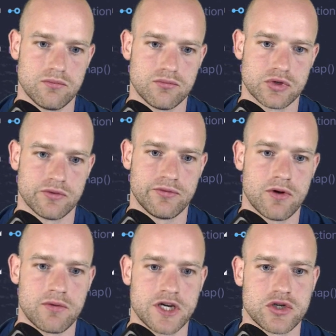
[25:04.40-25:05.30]
So
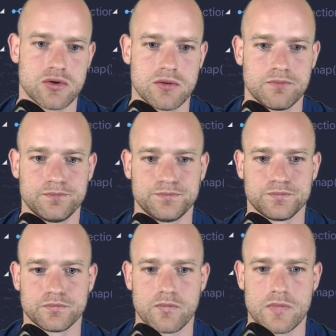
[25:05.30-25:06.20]
for ratio,
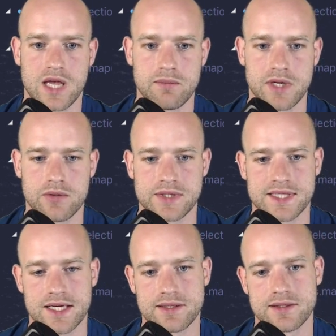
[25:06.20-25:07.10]
I'm gonna
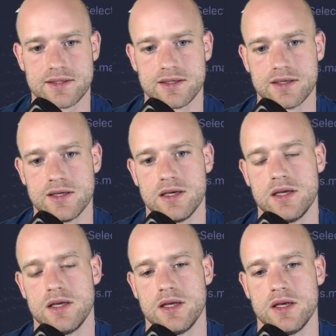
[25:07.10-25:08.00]
set
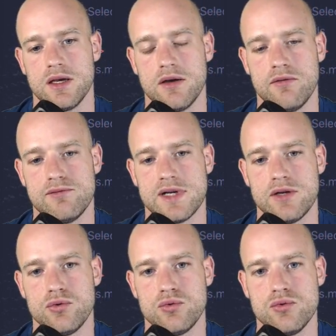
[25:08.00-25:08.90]
a
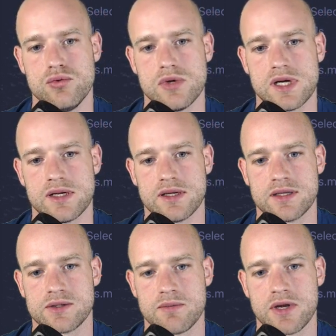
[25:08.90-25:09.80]
value.
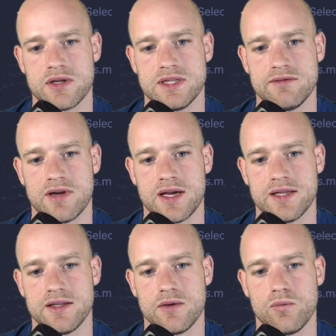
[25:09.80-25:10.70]
So I'm gonna
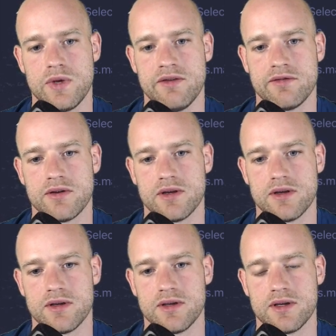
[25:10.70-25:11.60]
divide width
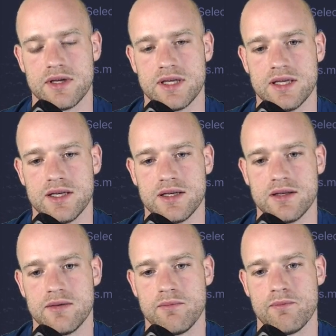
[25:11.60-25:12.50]

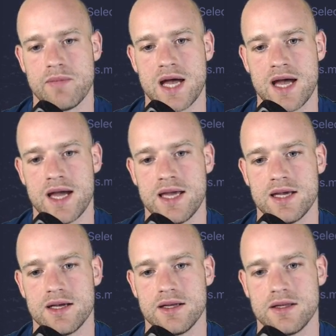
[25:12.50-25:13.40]

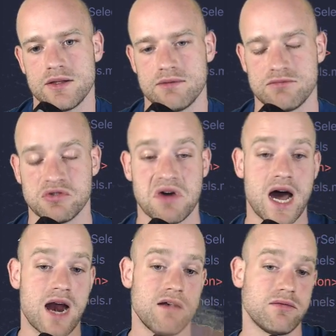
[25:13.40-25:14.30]
by so
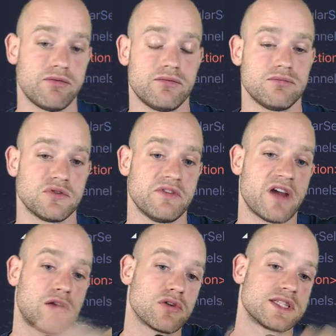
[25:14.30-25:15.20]
half. So if
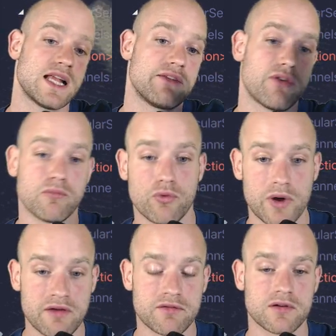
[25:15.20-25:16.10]
I translate from
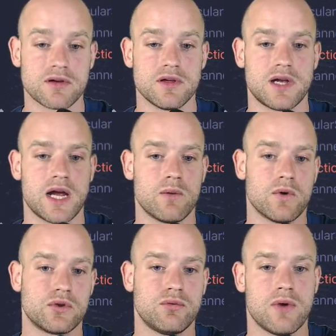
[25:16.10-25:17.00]
width, I
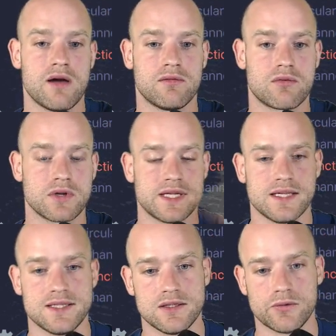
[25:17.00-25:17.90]
want to have
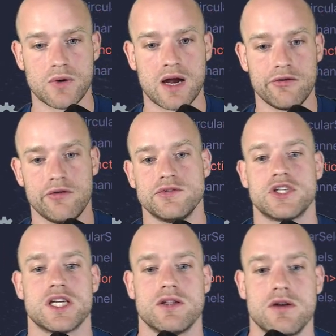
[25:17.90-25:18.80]
rotated to half of the
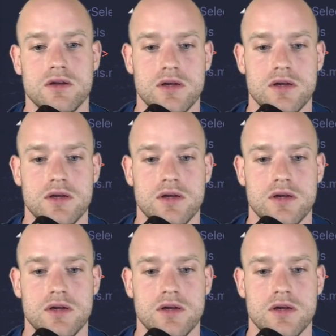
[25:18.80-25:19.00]
channel.